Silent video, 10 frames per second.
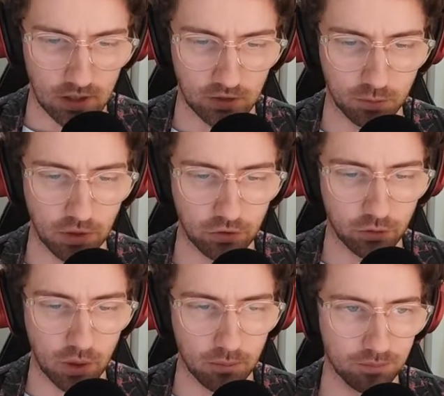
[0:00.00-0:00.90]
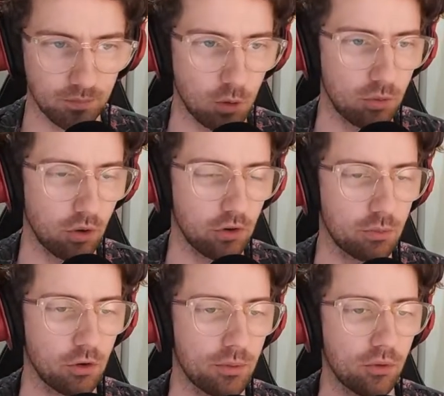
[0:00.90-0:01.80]
Spencer as well on his
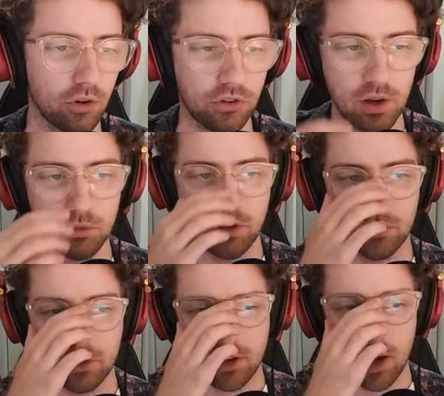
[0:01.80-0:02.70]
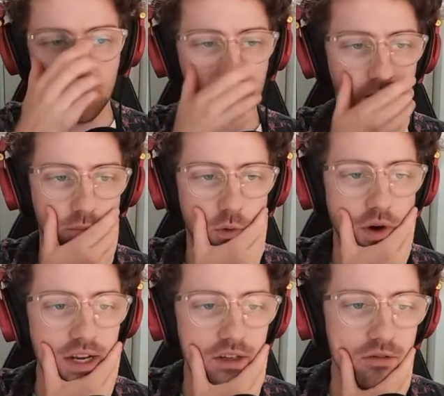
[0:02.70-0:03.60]
Brisbane Roar team says, I'm
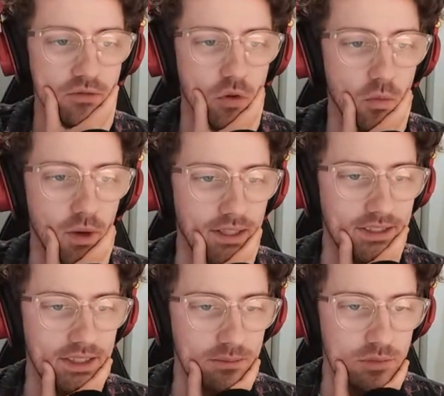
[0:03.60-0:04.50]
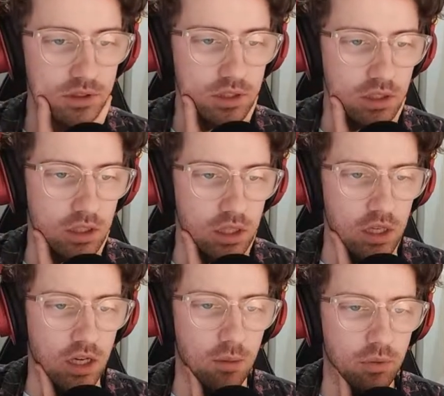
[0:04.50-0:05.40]
disappointed for my team.
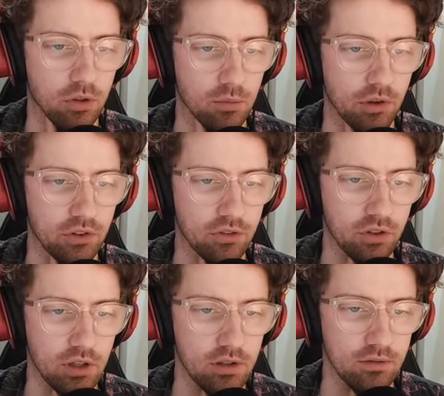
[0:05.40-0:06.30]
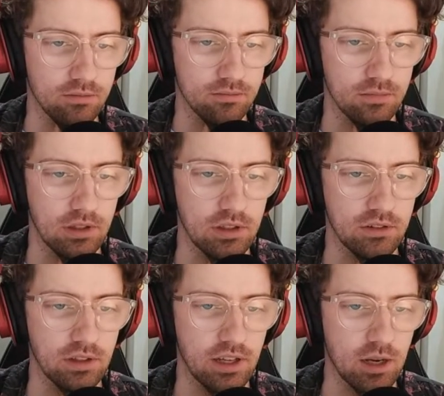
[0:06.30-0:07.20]
But on the positive side, at
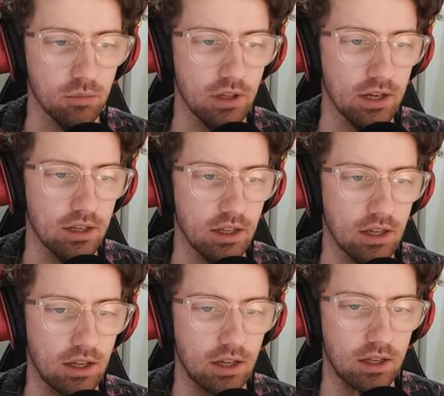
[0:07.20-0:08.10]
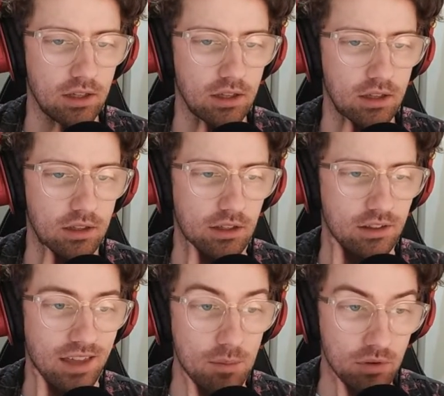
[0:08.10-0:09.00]
least a game like
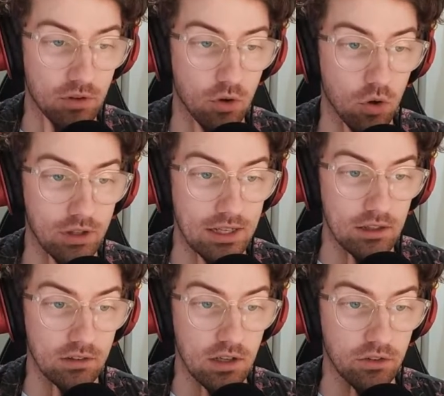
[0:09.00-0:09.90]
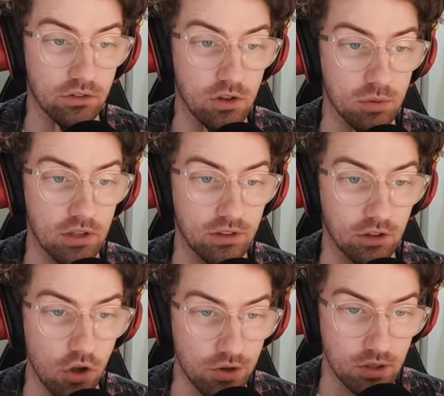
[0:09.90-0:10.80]
this happened early in the season so the players can
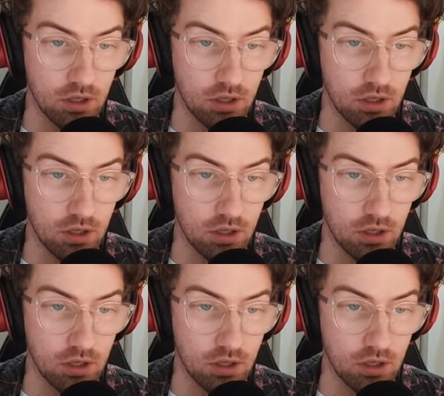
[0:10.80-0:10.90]
learn.